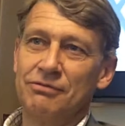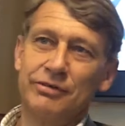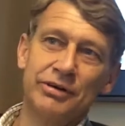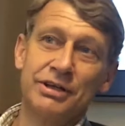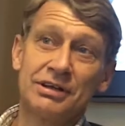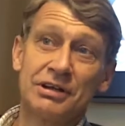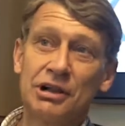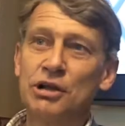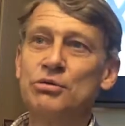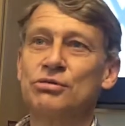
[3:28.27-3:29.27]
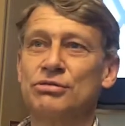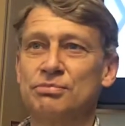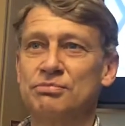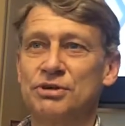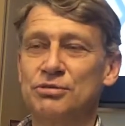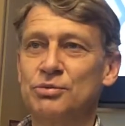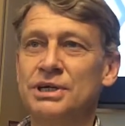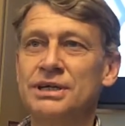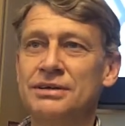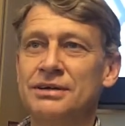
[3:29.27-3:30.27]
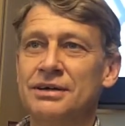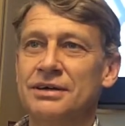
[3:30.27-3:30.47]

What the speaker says: very close between